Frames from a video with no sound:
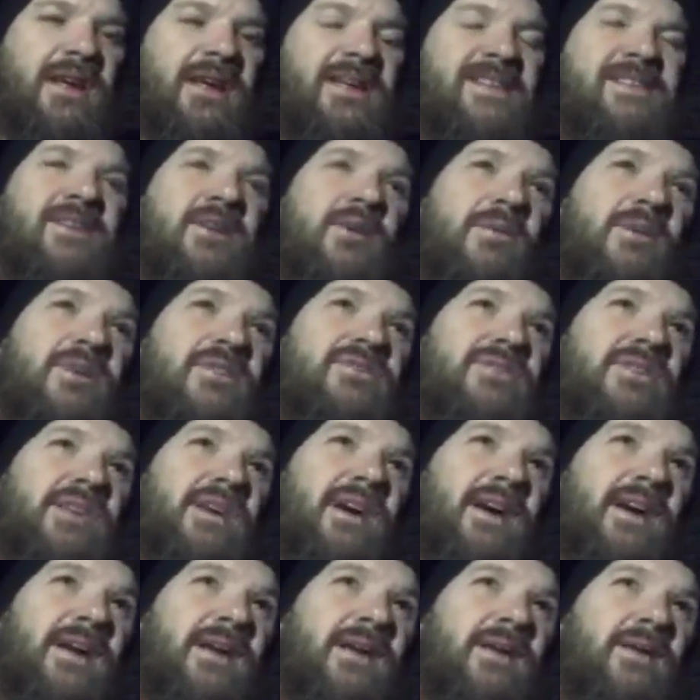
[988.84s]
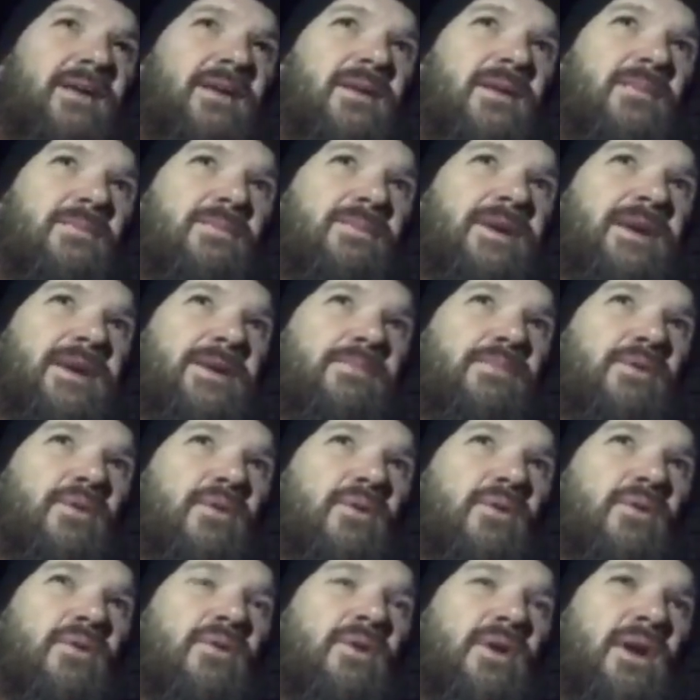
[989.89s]
It's almost like the
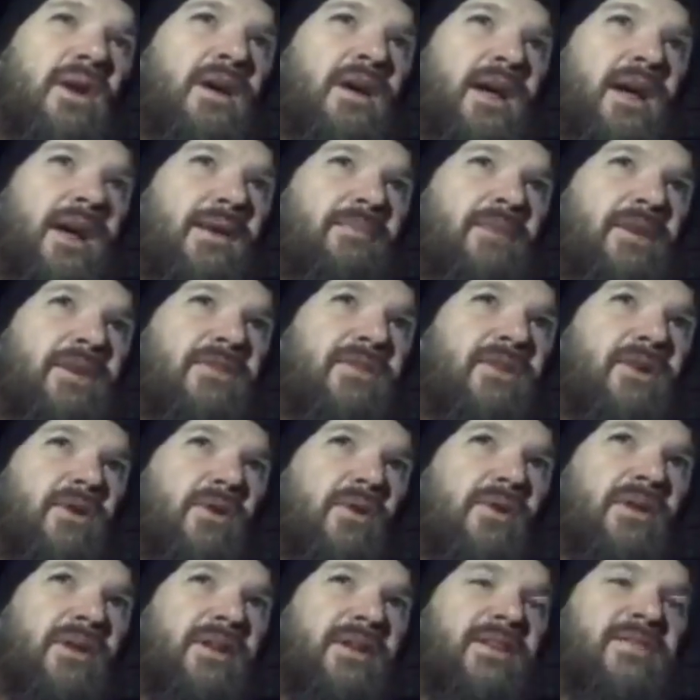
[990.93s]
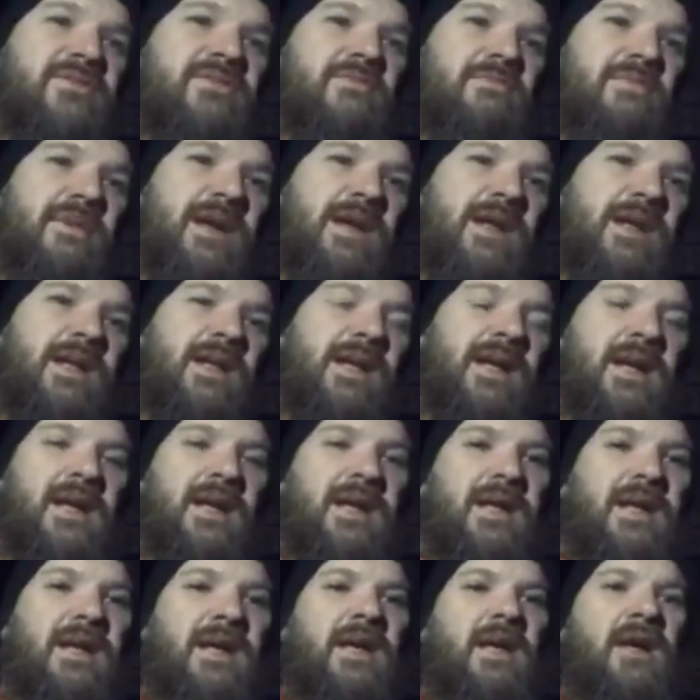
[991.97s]
people have been told, and there's a
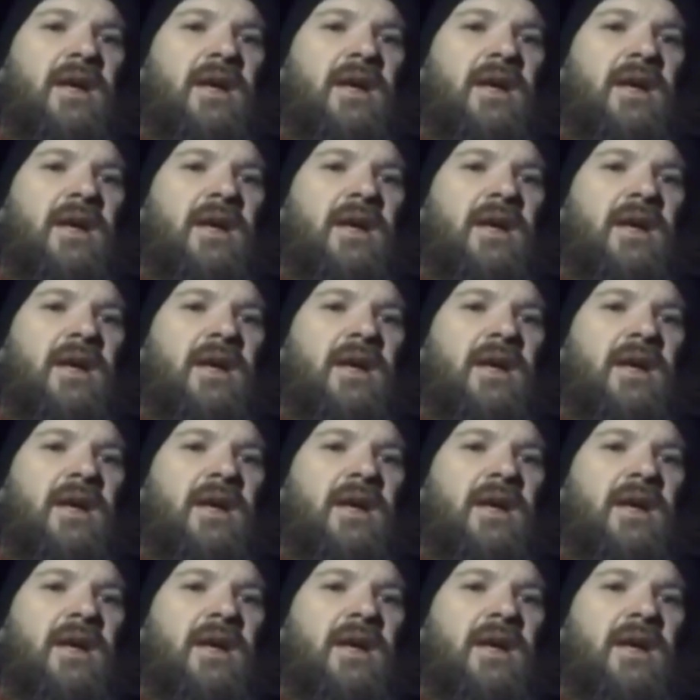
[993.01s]
mandate: